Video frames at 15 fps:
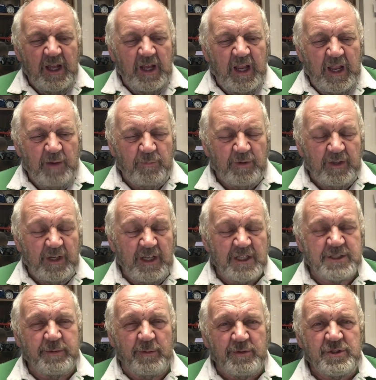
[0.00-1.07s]
the
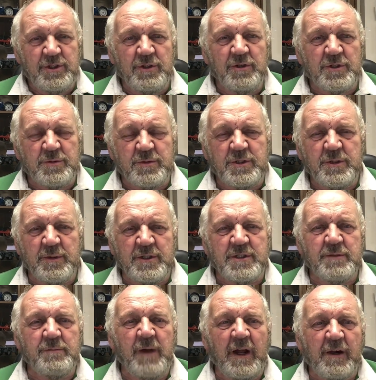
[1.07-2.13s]
last time it was used was doing
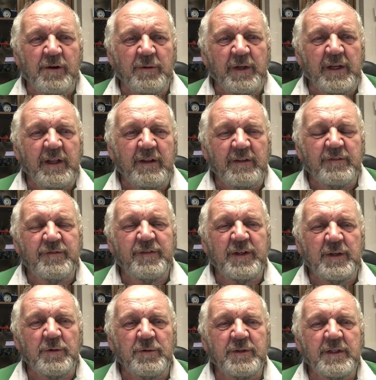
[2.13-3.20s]
some harrow in it in the
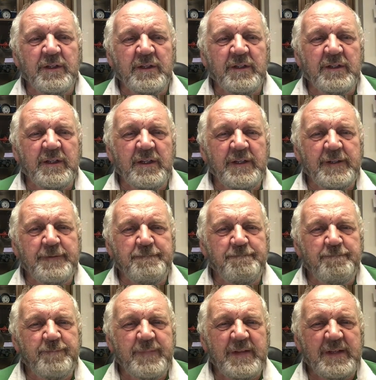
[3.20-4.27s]
field, and
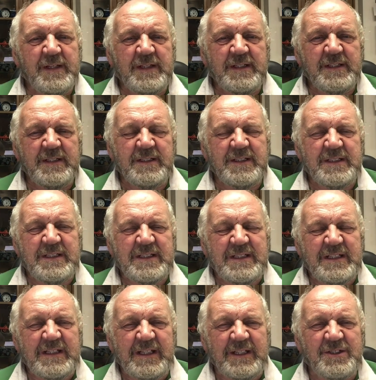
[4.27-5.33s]

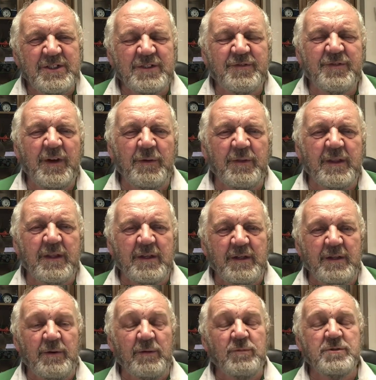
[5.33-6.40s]
it just felt,
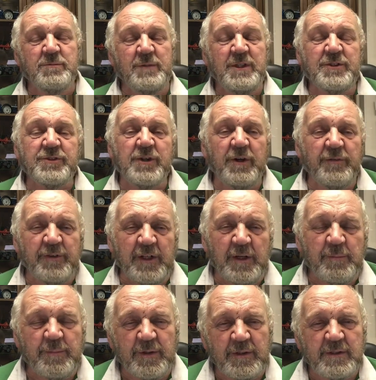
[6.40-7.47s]
it wasn't me driving
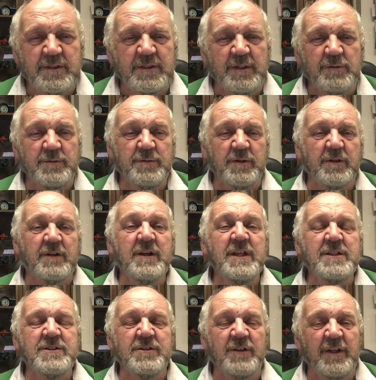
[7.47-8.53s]
it, but it was my
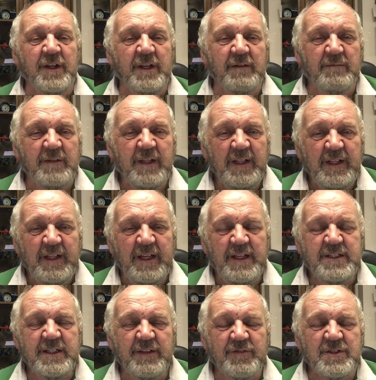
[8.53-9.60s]
grandson, and he
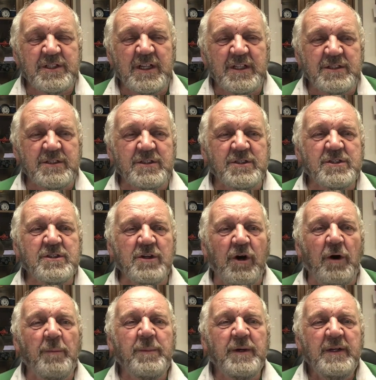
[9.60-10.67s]
did have the sense to
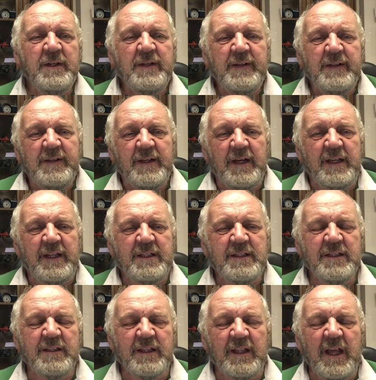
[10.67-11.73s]
stop, and he
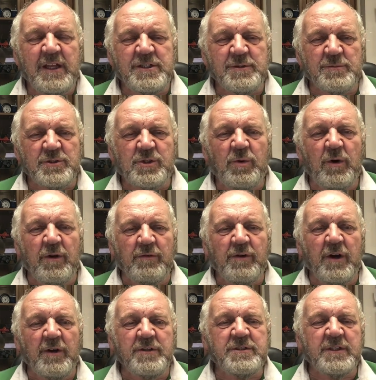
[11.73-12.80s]
didn't think the engine was quite
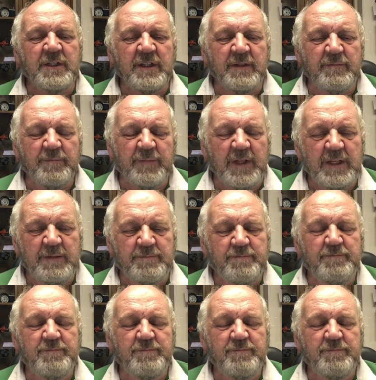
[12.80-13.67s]
right, and they